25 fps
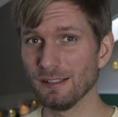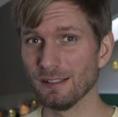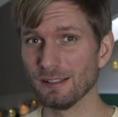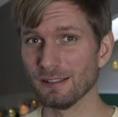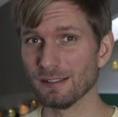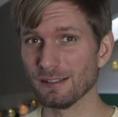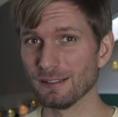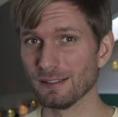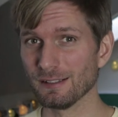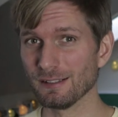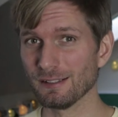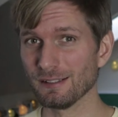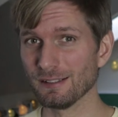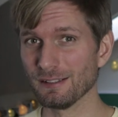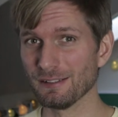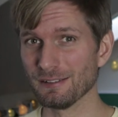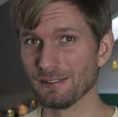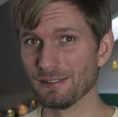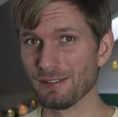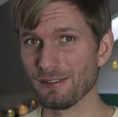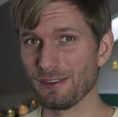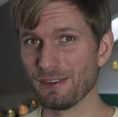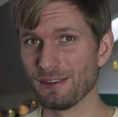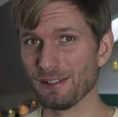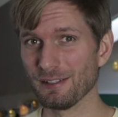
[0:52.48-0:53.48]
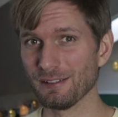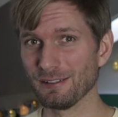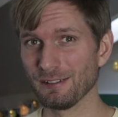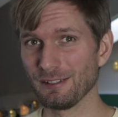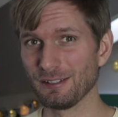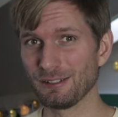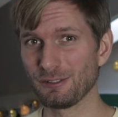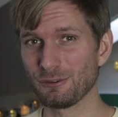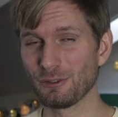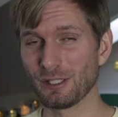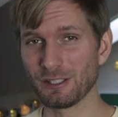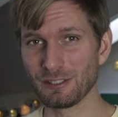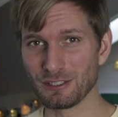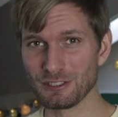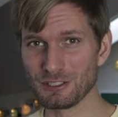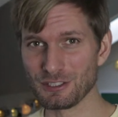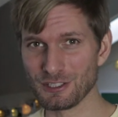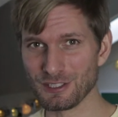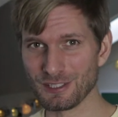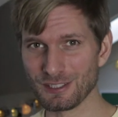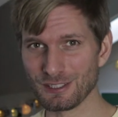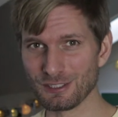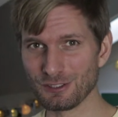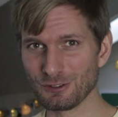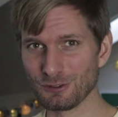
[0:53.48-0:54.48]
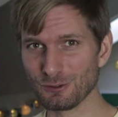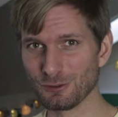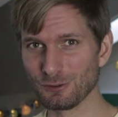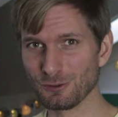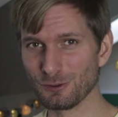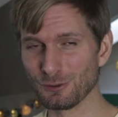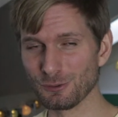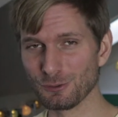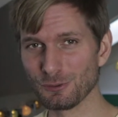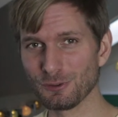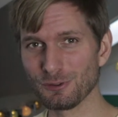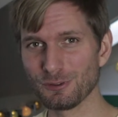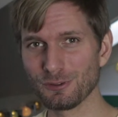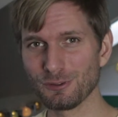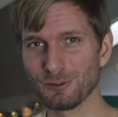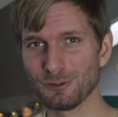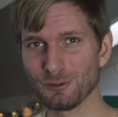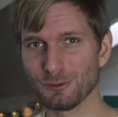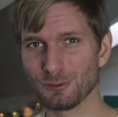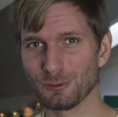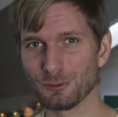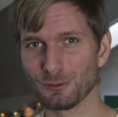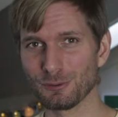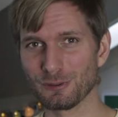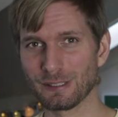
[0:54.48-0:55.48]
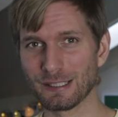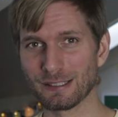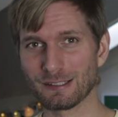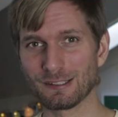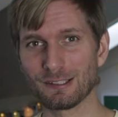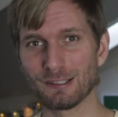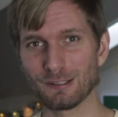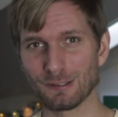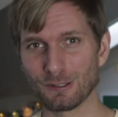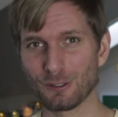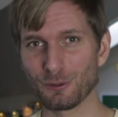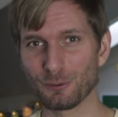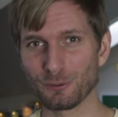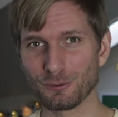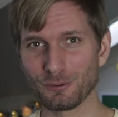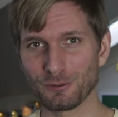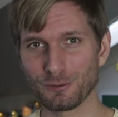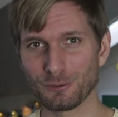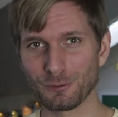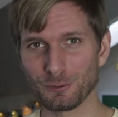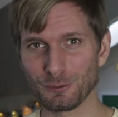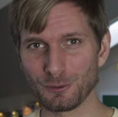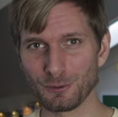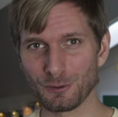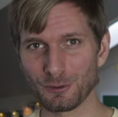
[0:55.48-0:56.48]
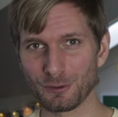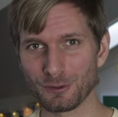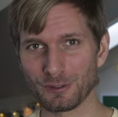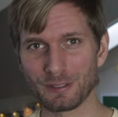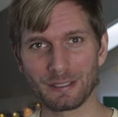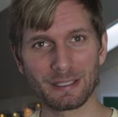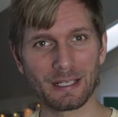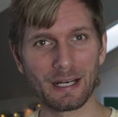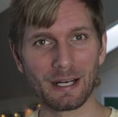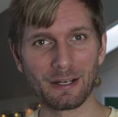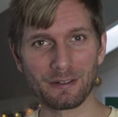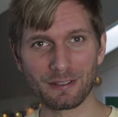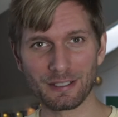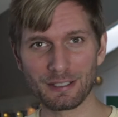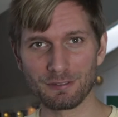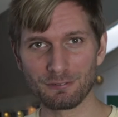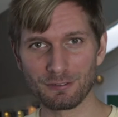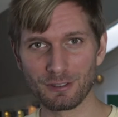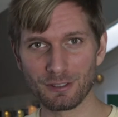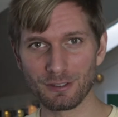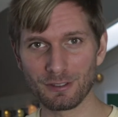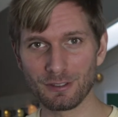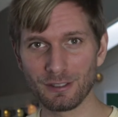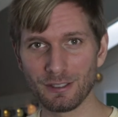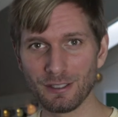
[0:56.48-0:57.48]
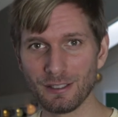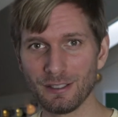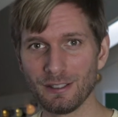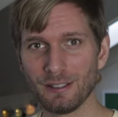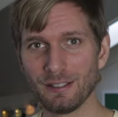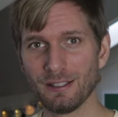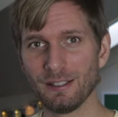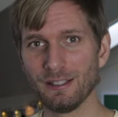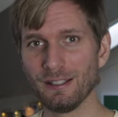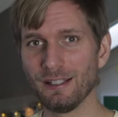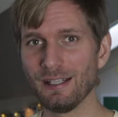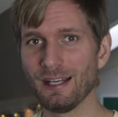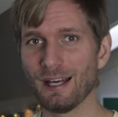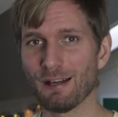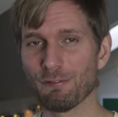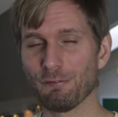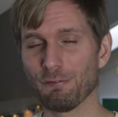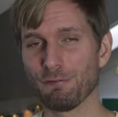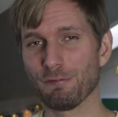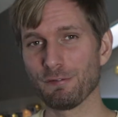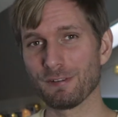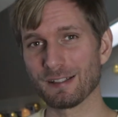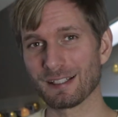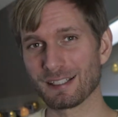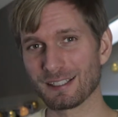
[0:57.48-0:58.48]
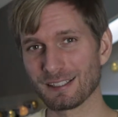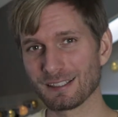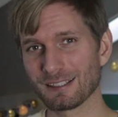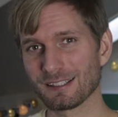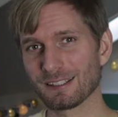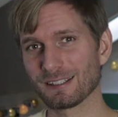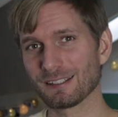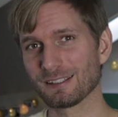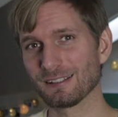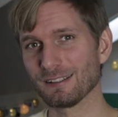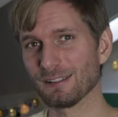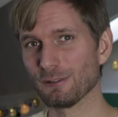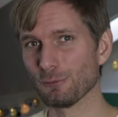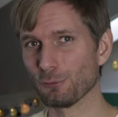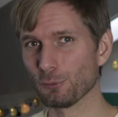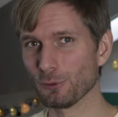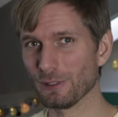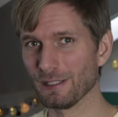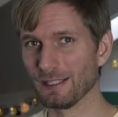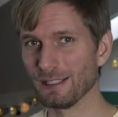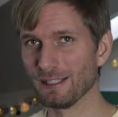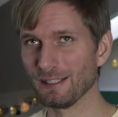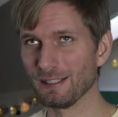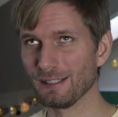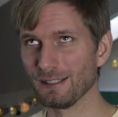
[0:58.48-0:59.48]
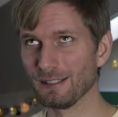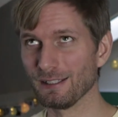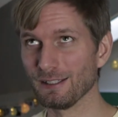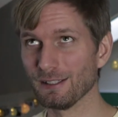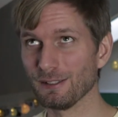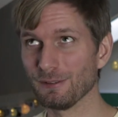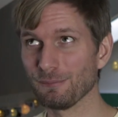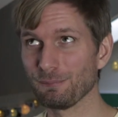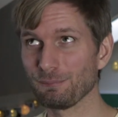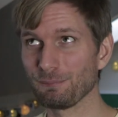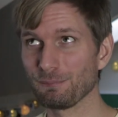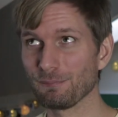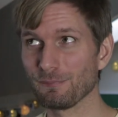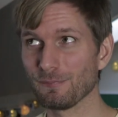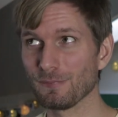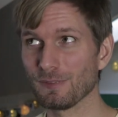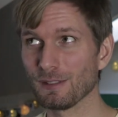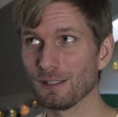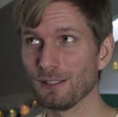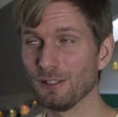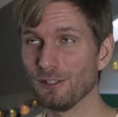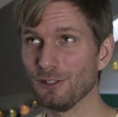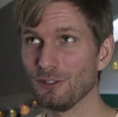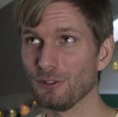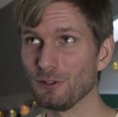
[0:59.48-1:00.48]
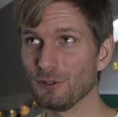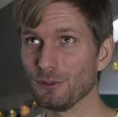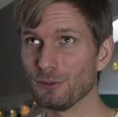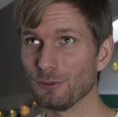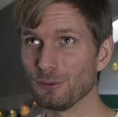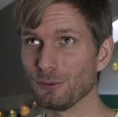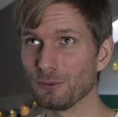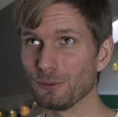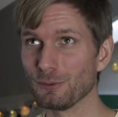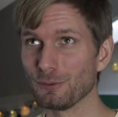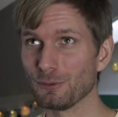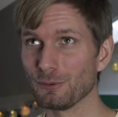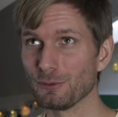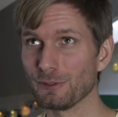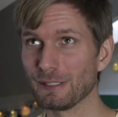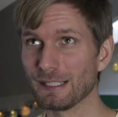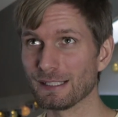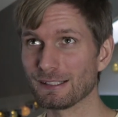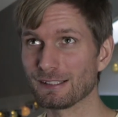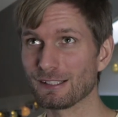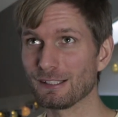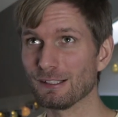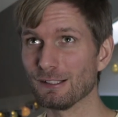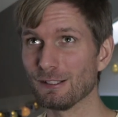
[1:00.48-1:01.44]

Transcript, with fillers: uh, the strategy you use to get close to your caregiver affects the way you get